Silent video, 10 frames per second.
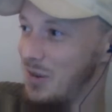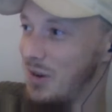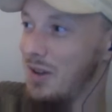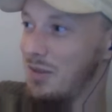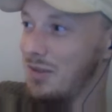
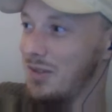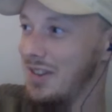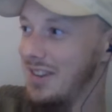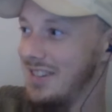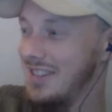sort of
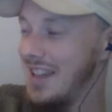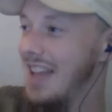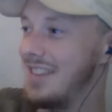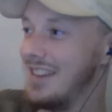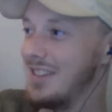
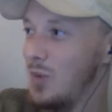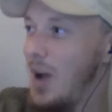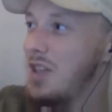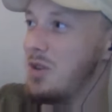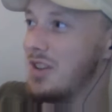slant to this as
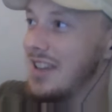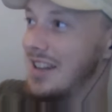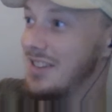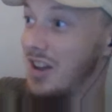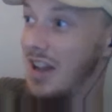well. You could
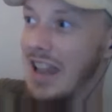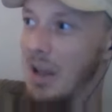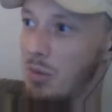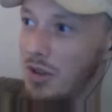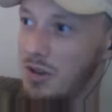say there's a kind of
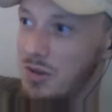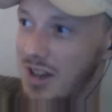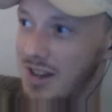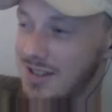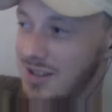liberal
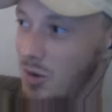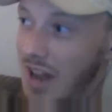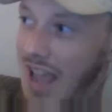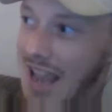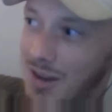eugenicism or
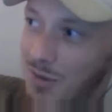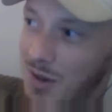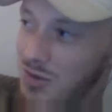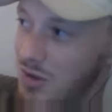kind of end of